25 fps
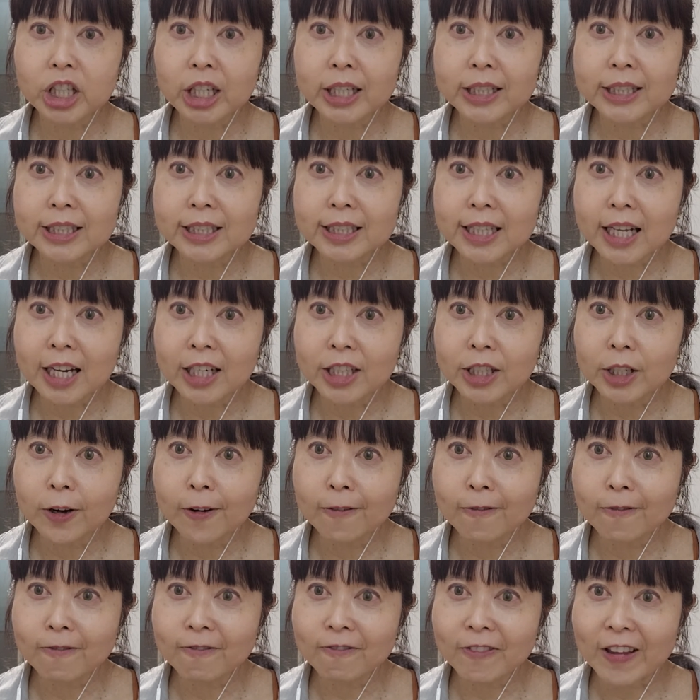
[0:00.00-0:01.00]
It's not
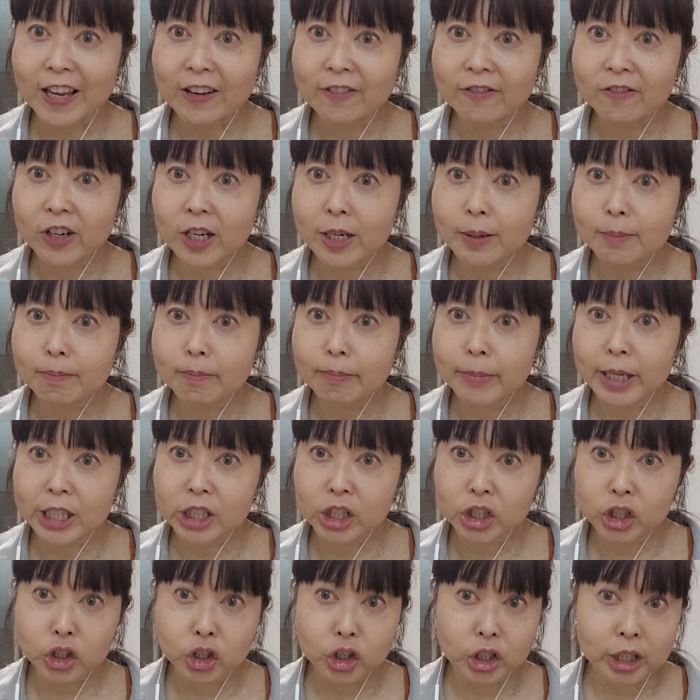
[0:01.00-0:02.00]
your favorite
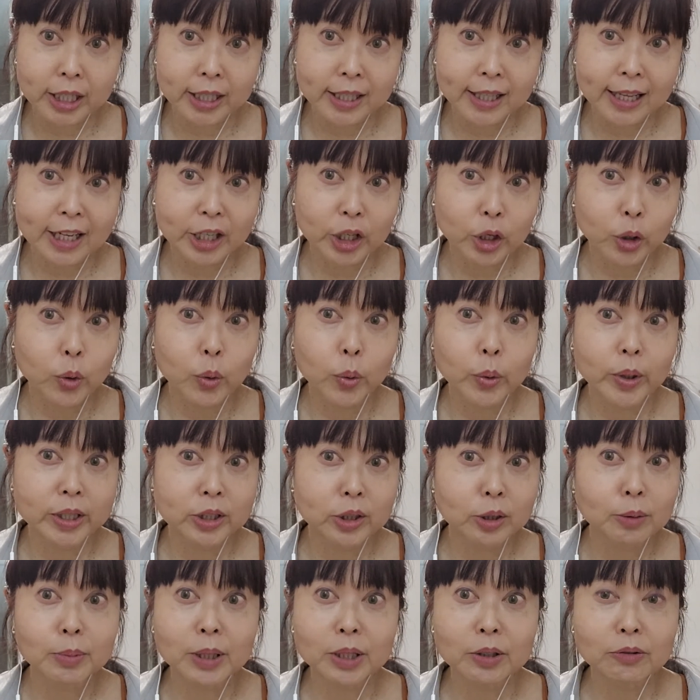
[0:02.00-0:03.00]
mystery that you're going
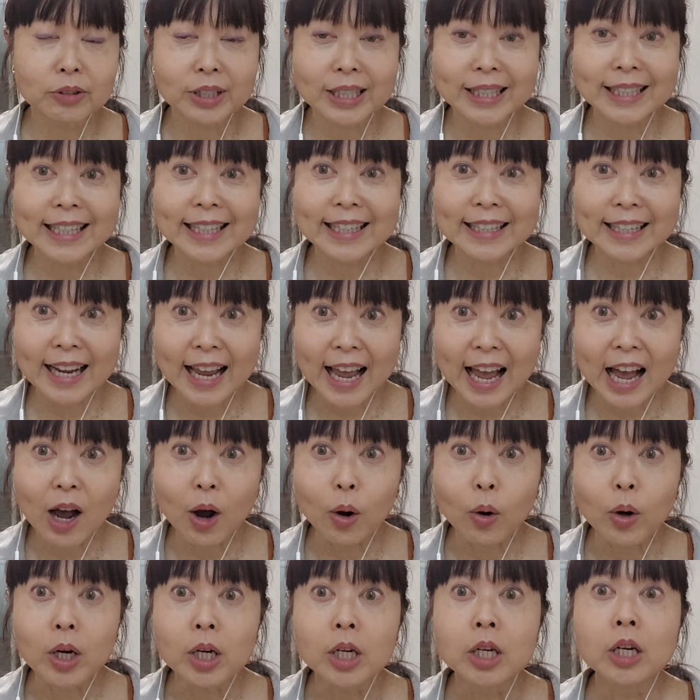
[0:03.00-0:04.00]
to be reading
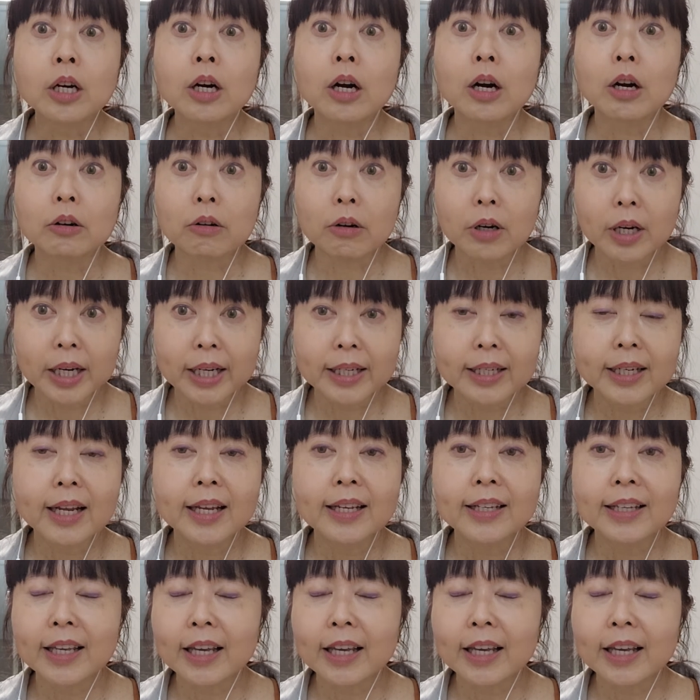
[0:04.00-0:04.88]
now, right?